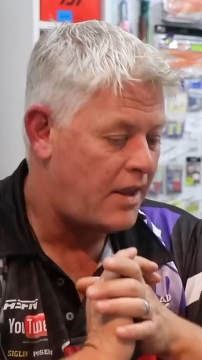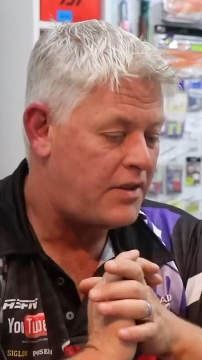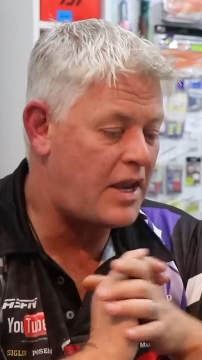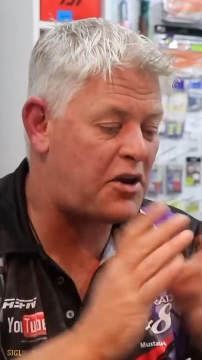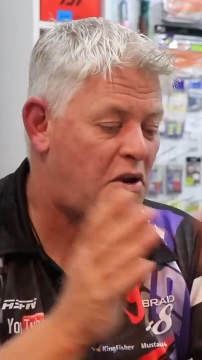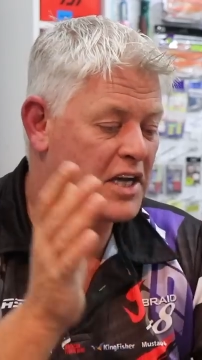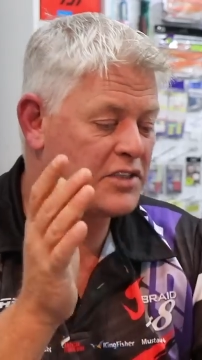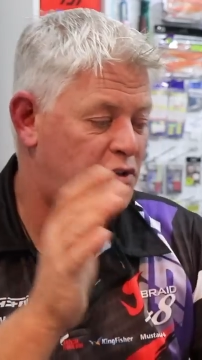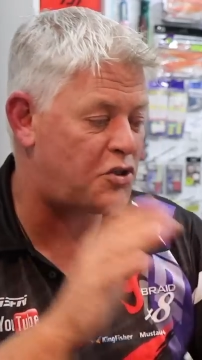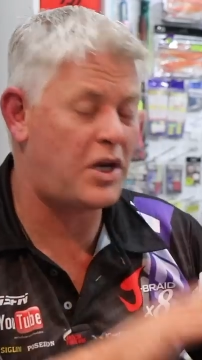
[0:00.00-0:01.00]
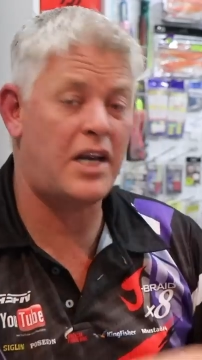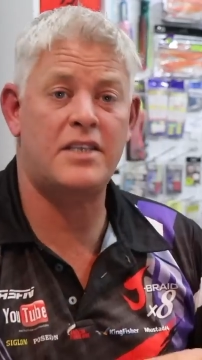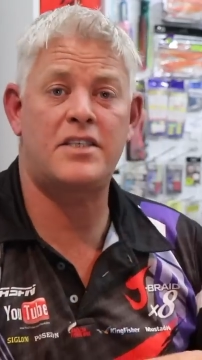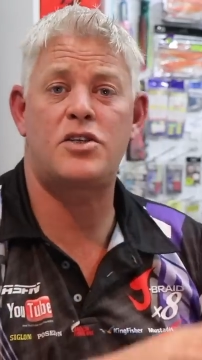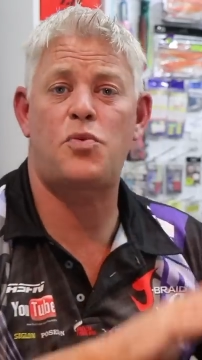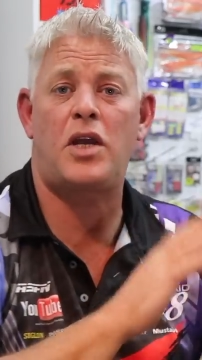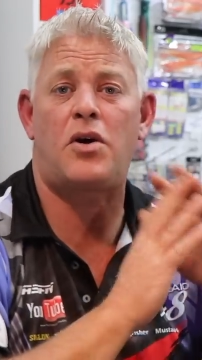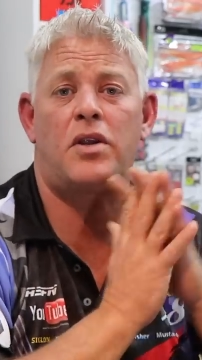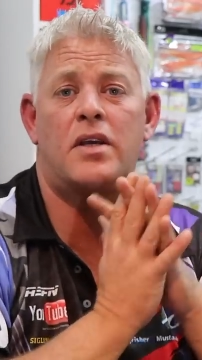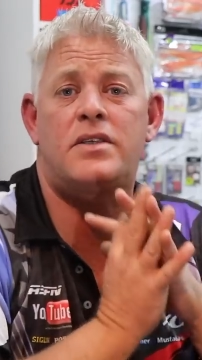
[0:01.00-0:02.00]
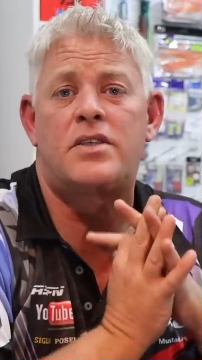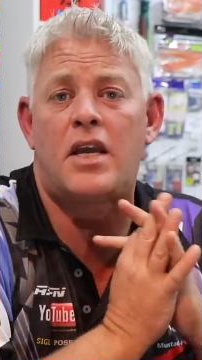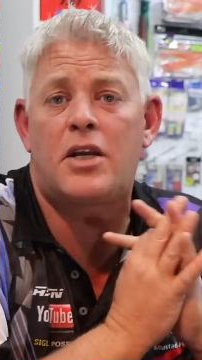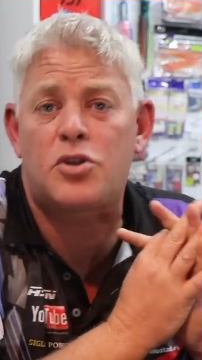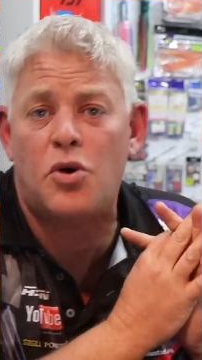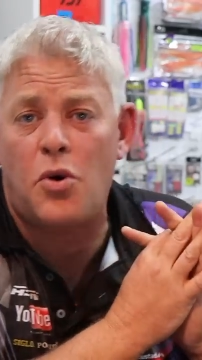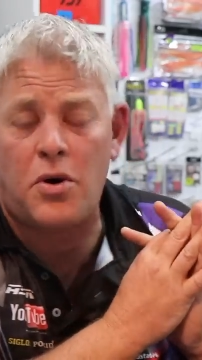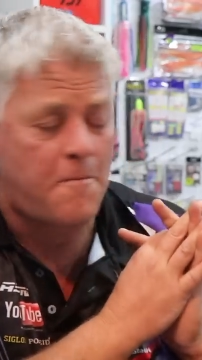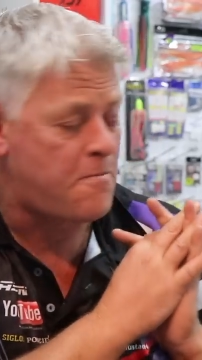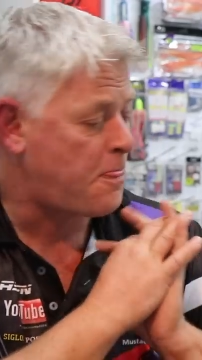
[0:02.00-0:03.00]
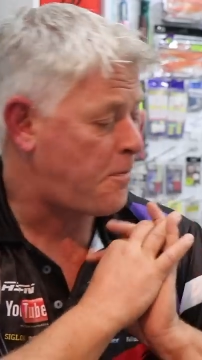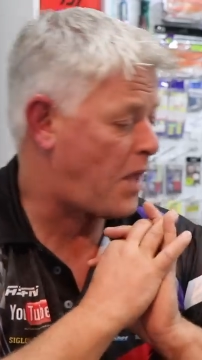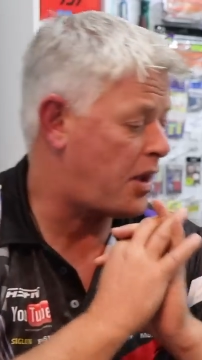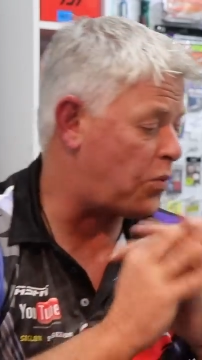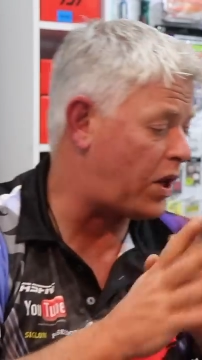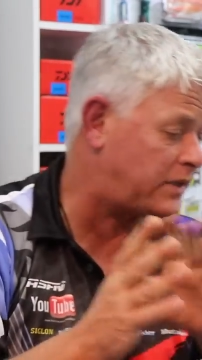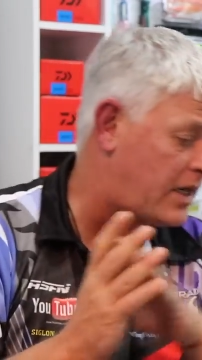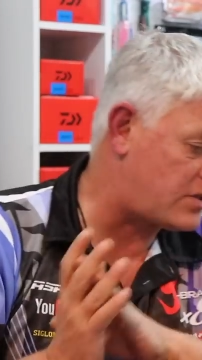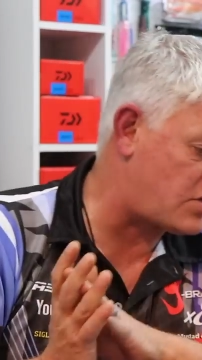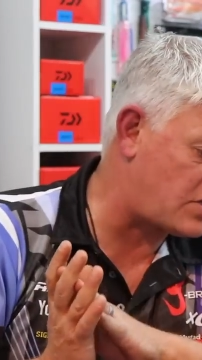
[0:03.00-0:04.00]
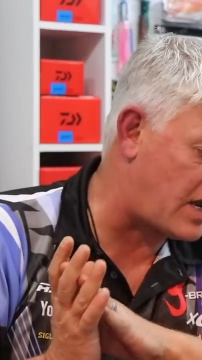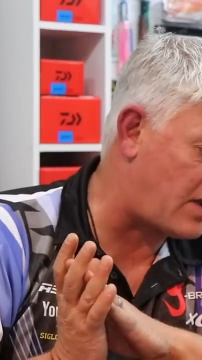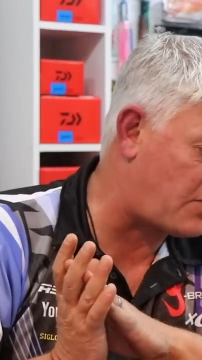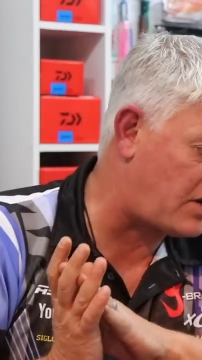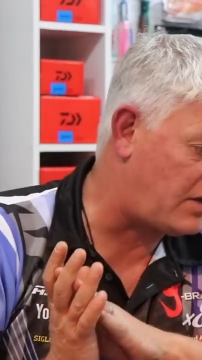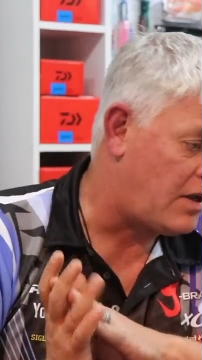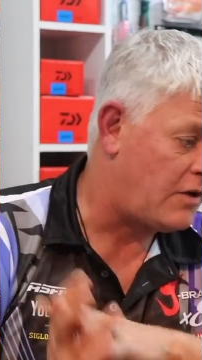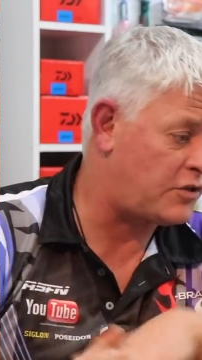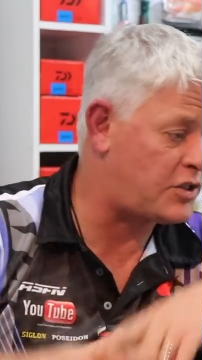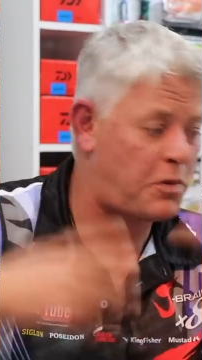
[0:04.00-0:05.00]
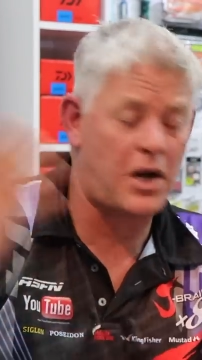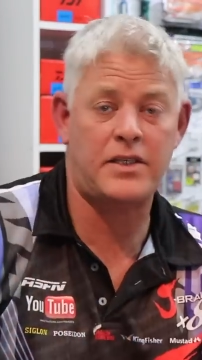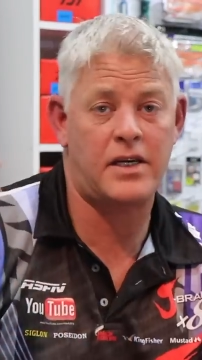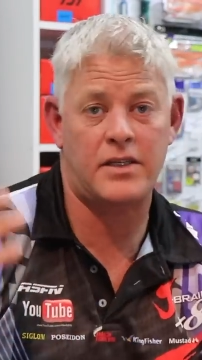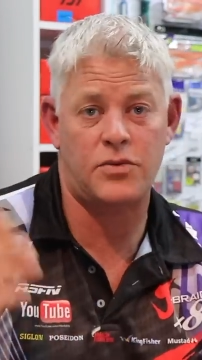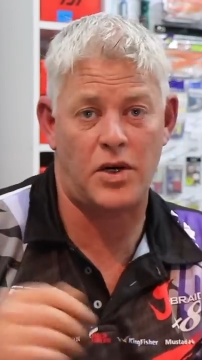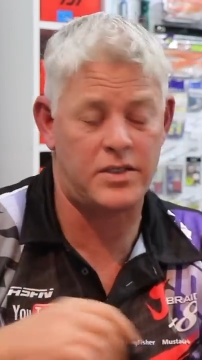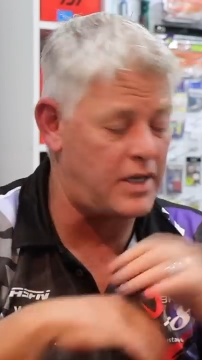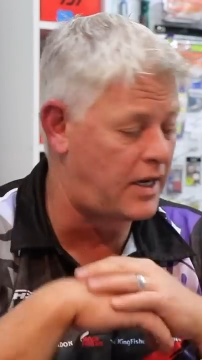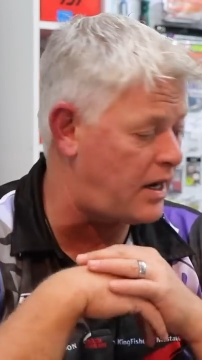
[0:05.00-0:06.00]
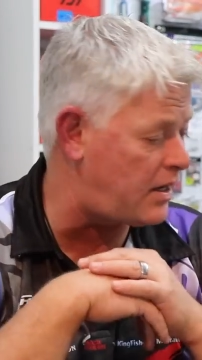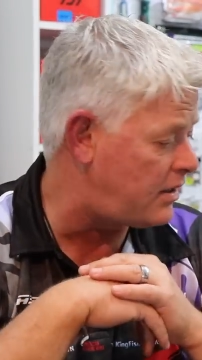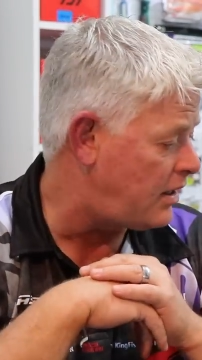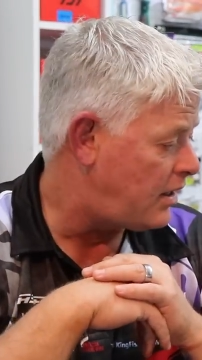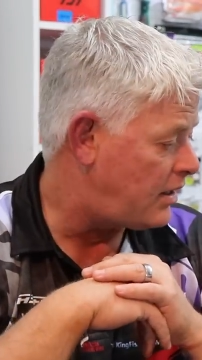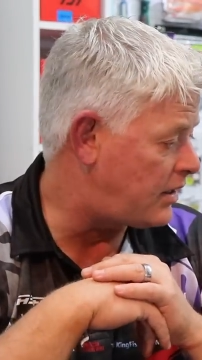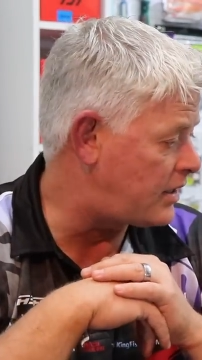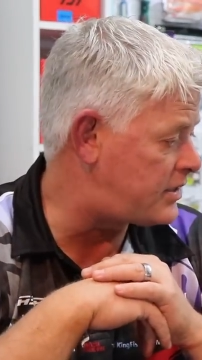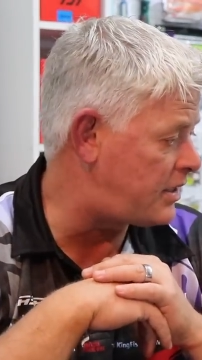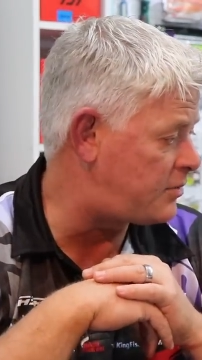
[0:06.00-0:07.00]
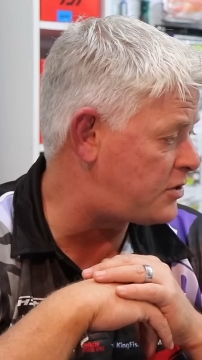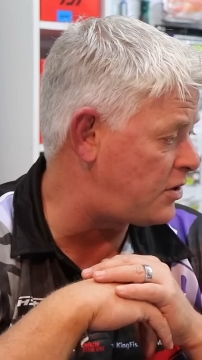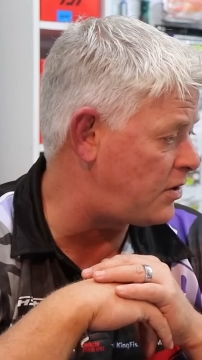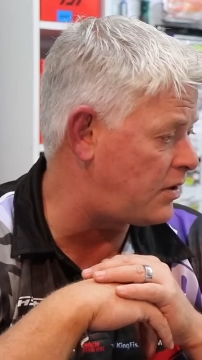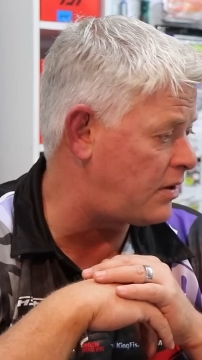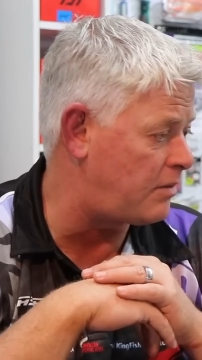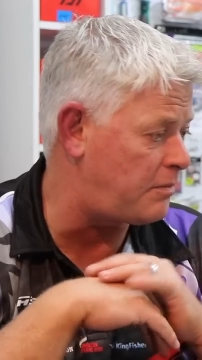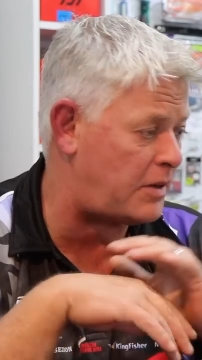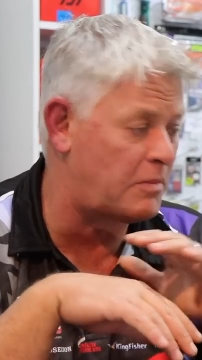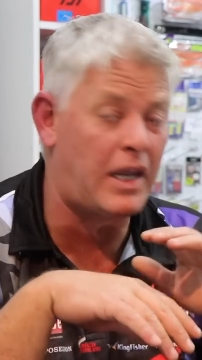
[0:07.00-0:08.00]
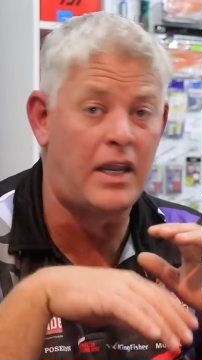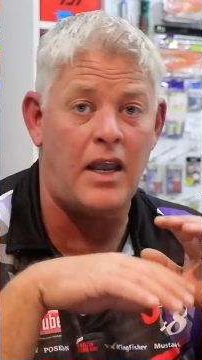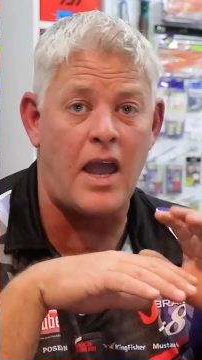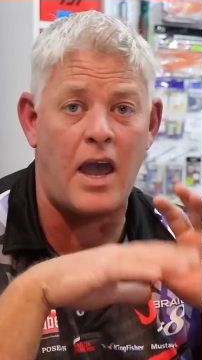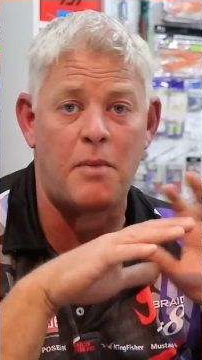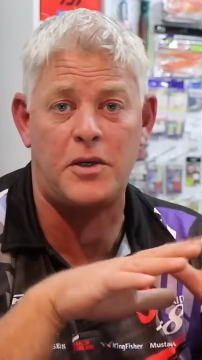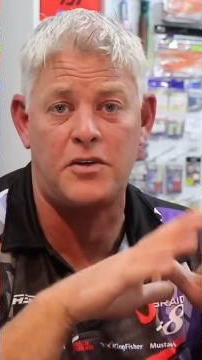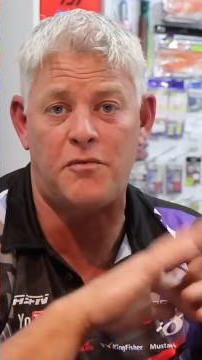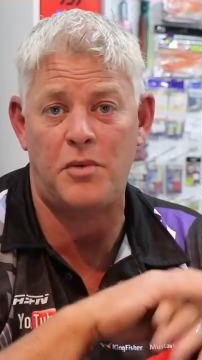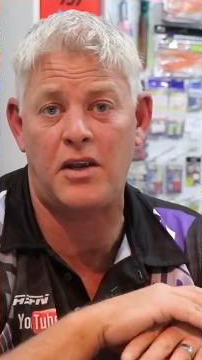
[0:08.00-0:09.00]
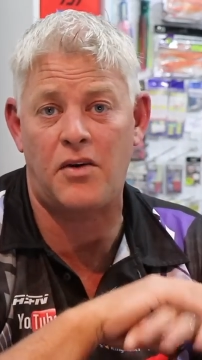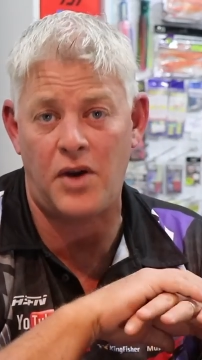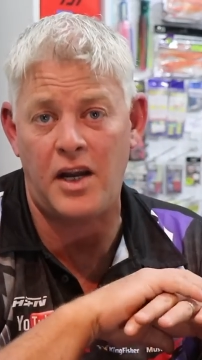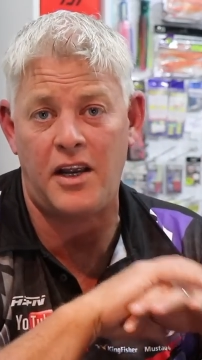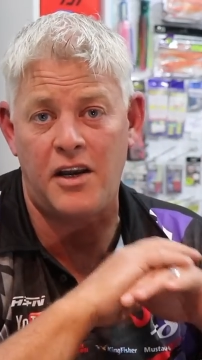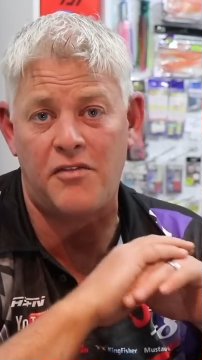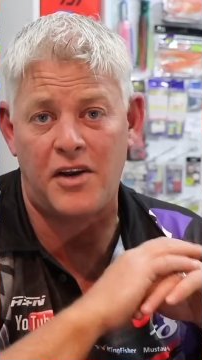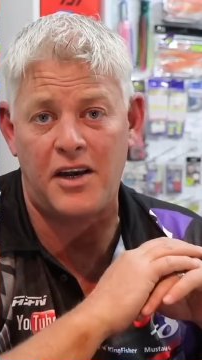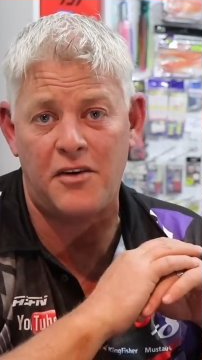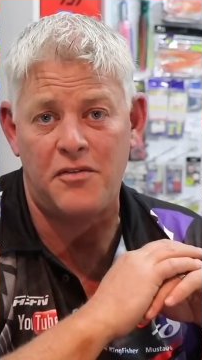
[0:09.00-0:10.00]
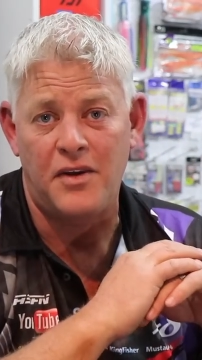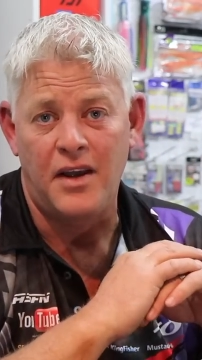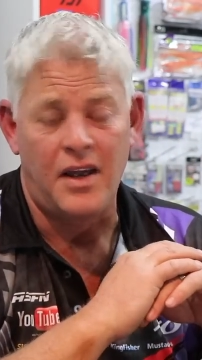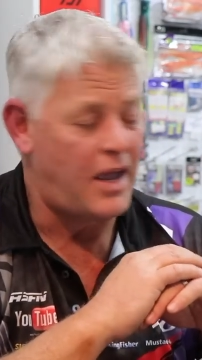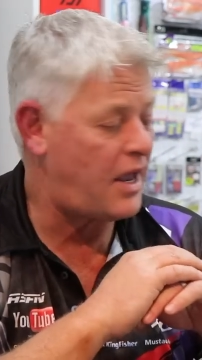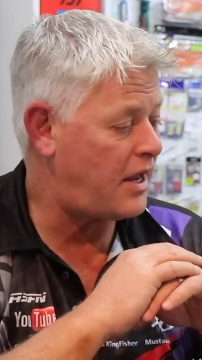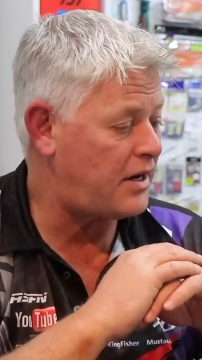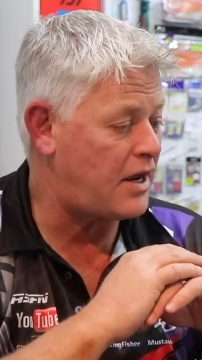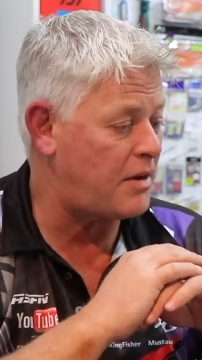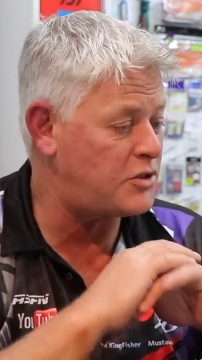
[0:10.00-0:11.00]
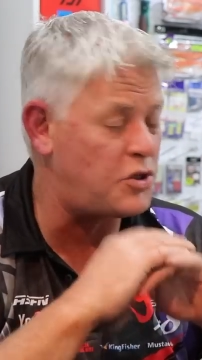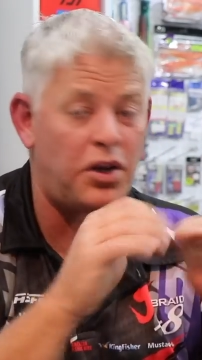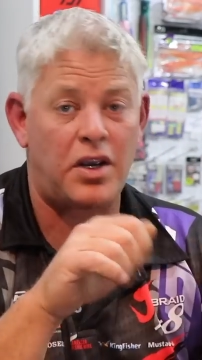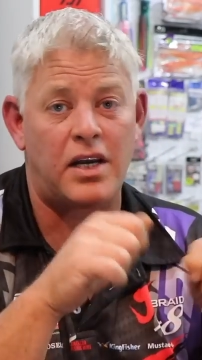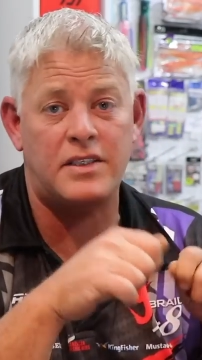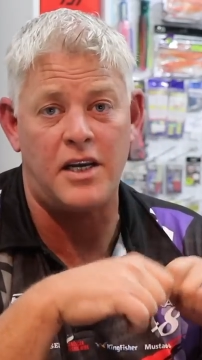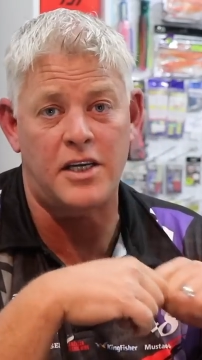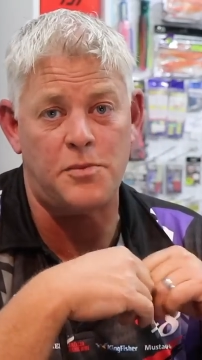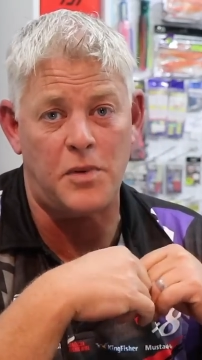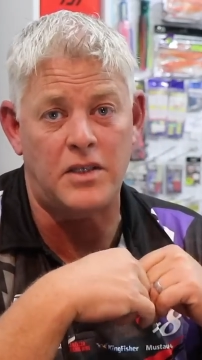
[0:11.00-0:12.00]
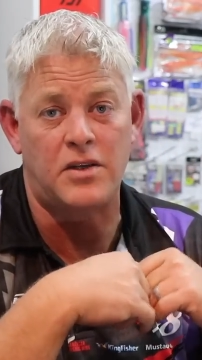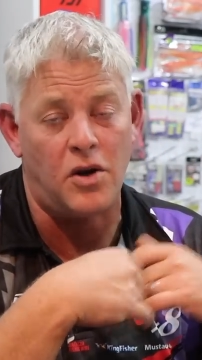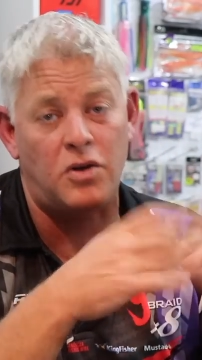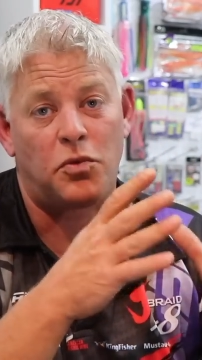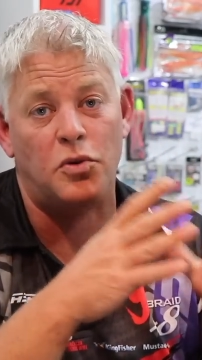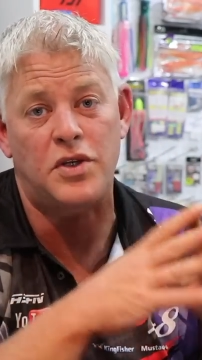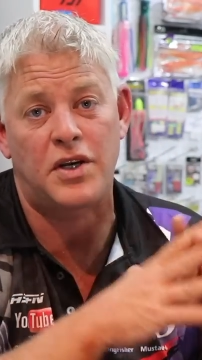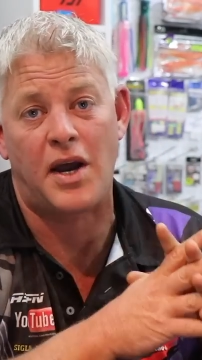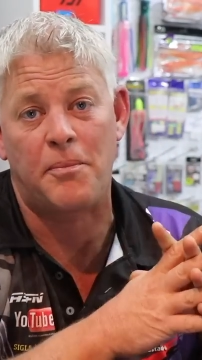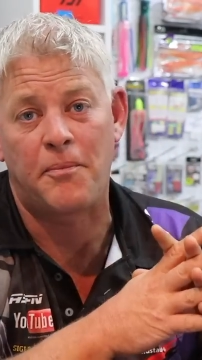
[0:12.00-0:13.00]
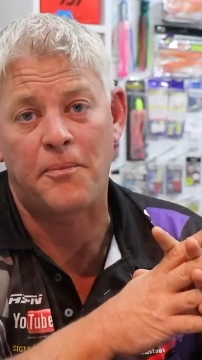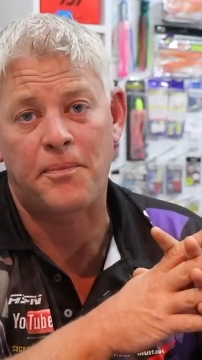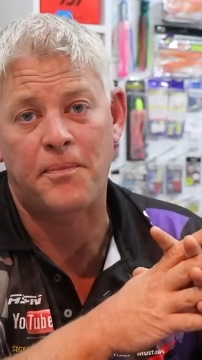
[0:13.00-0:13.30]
Thank you guys for joining us this week on this tech talk, and well done to DAIWA for surprising us once again. They seem to be making a habit of being really innovative, and I'm sure you guys can expect a lot more to come.